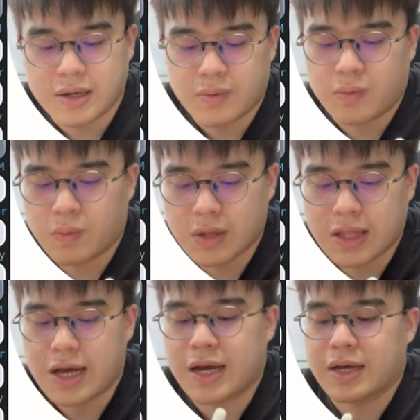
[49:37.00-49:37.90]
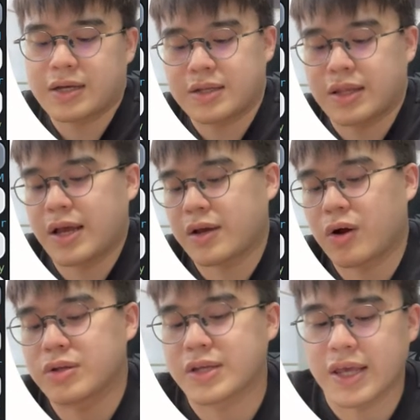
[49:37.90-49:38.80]
voila, they are
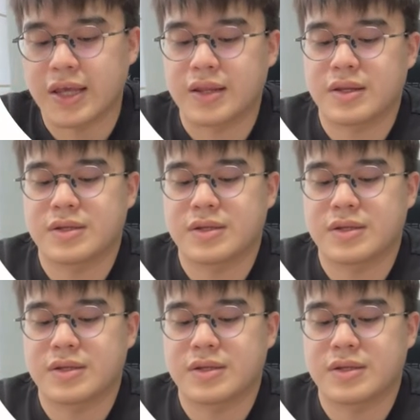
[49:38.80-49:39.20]
gone again.